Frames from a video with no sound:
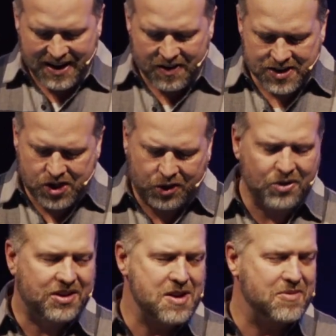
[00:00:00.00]
It was
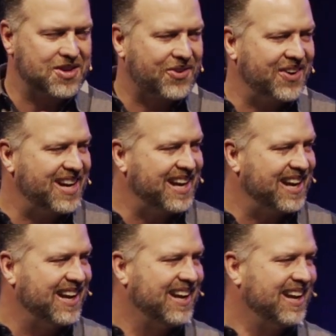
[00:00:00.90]
truth number three,
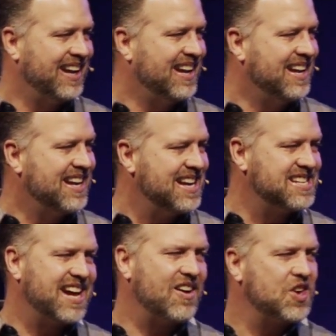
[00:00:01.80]
is
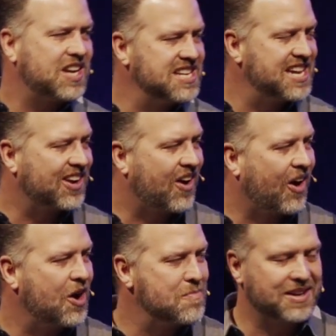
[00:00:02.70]
that you can take
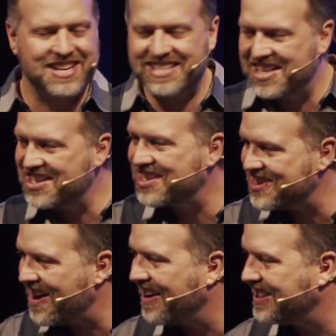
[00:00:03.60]
heart because this is
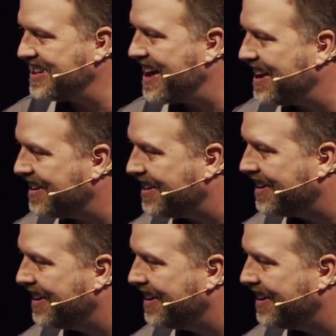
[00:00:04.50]
not the end.